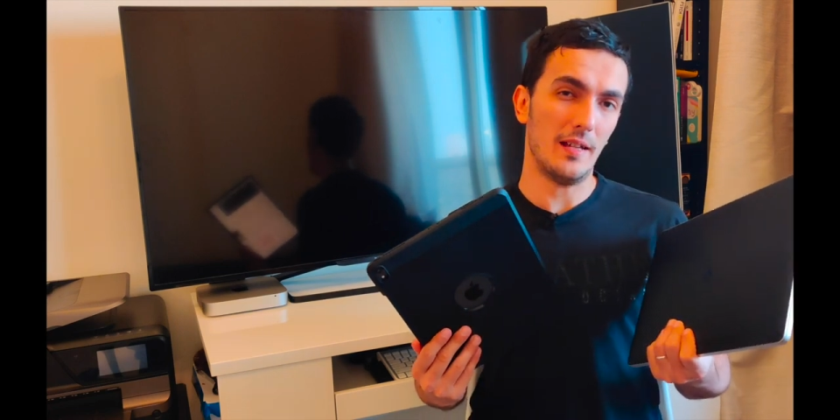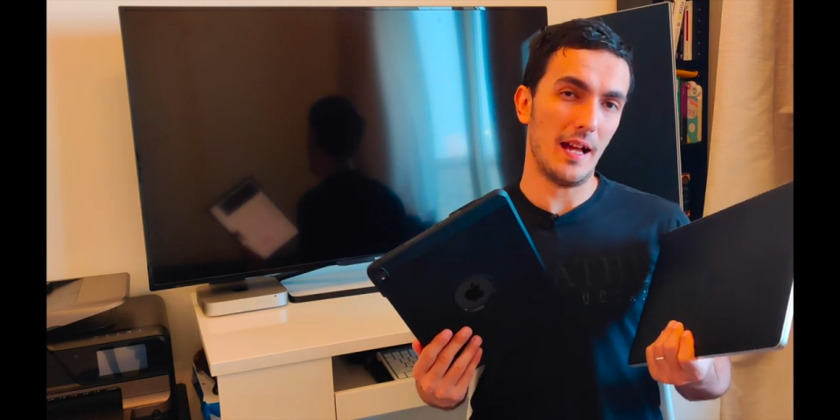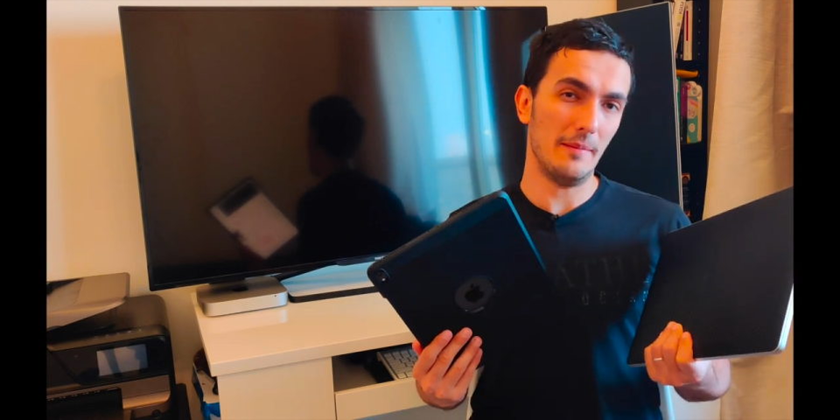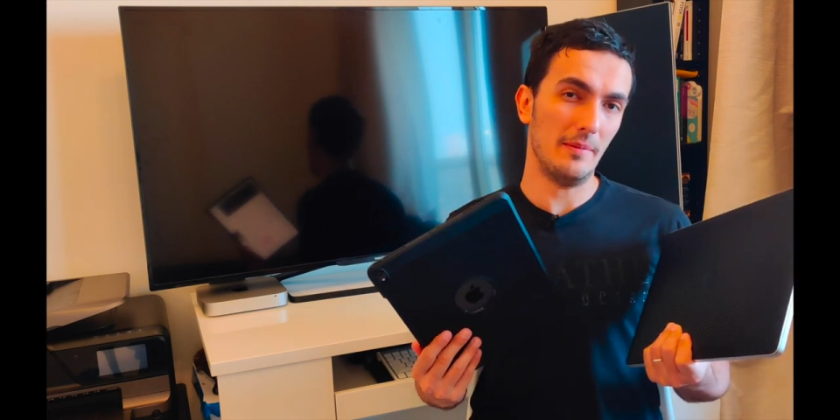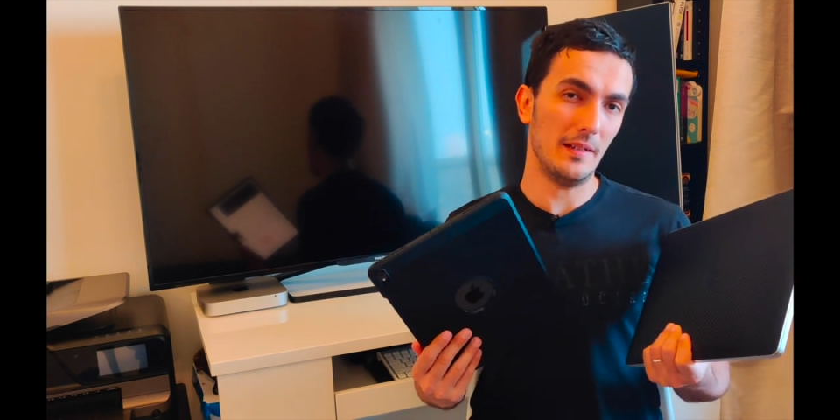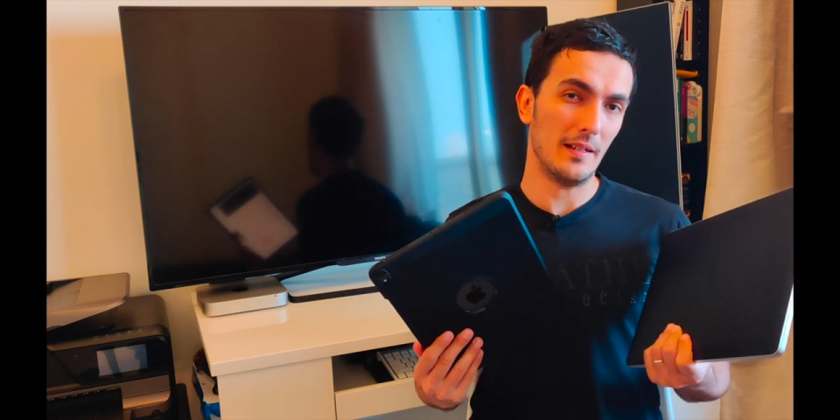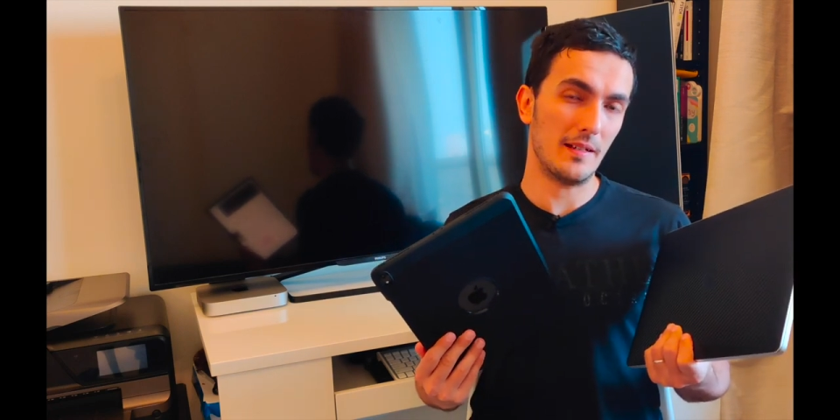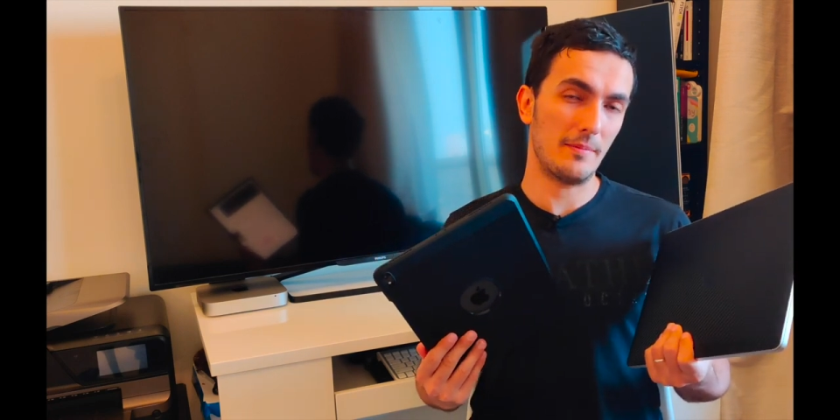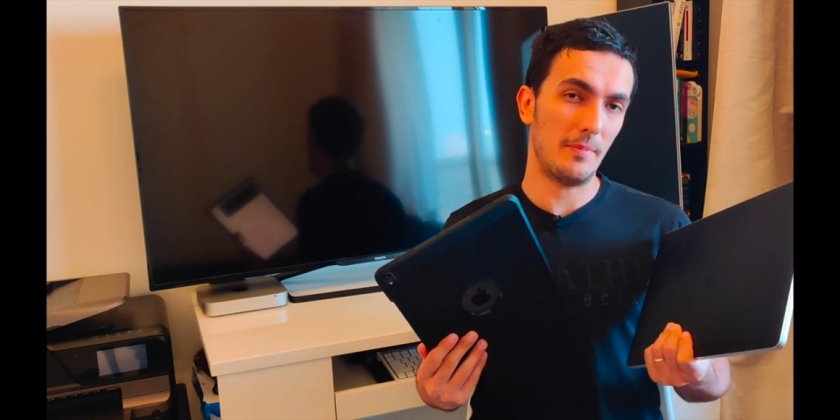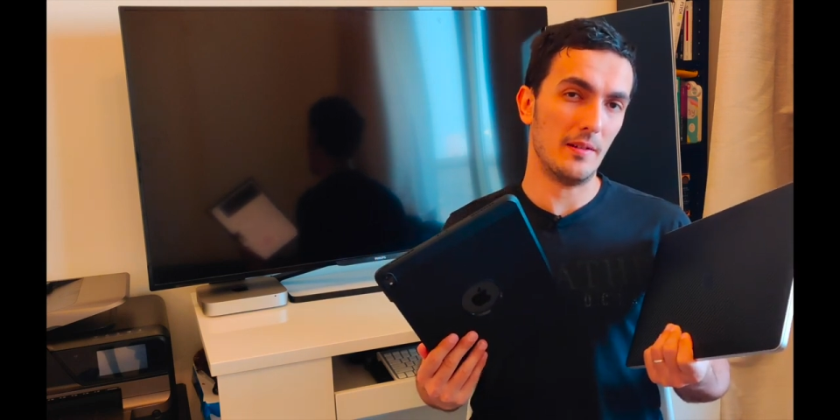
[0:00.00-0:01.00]
typing
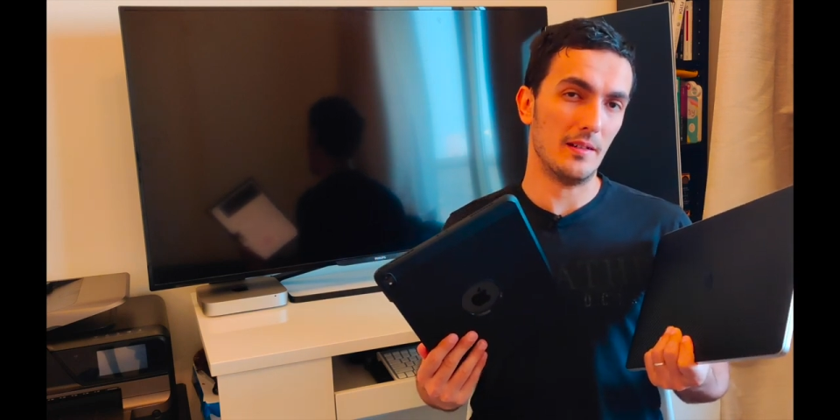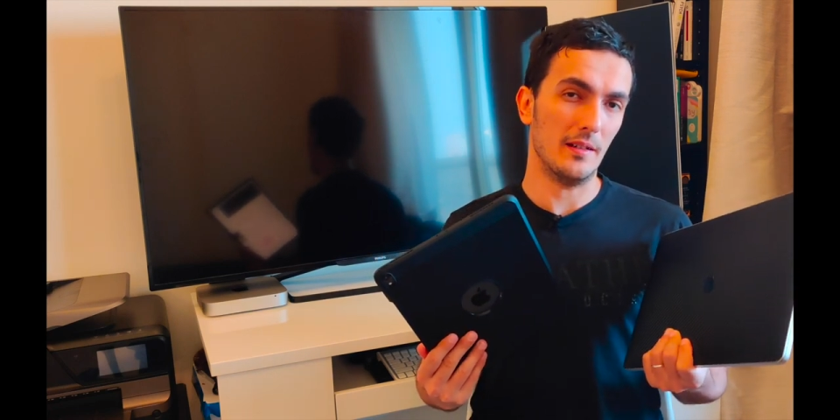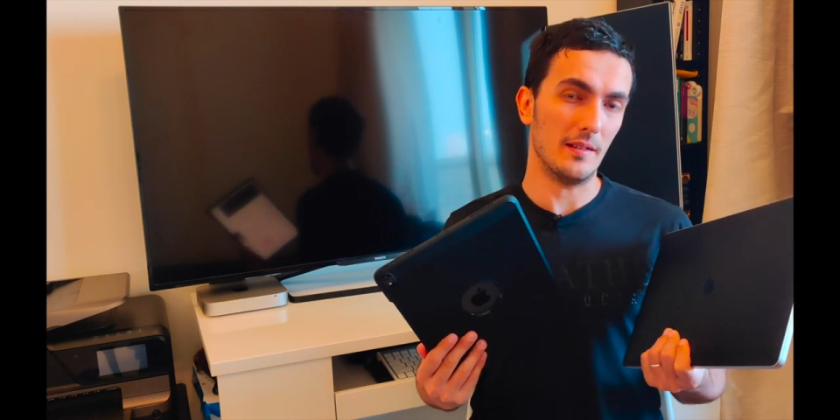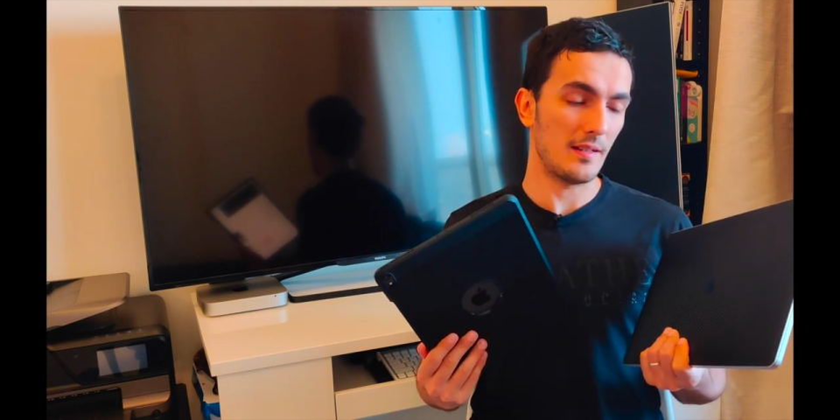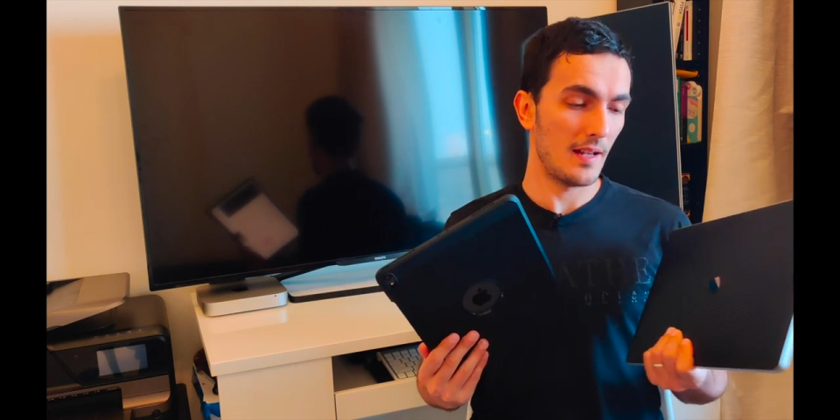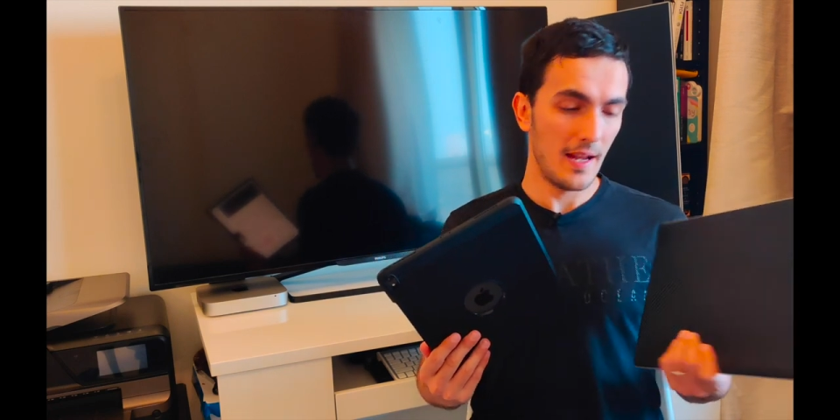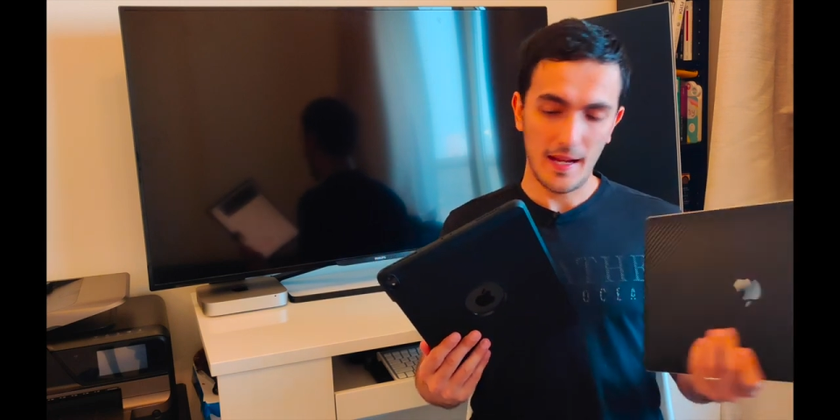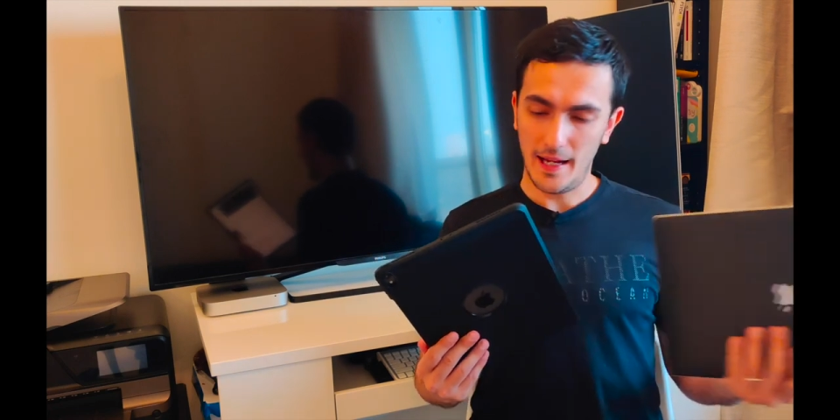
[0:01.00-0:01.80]
experience.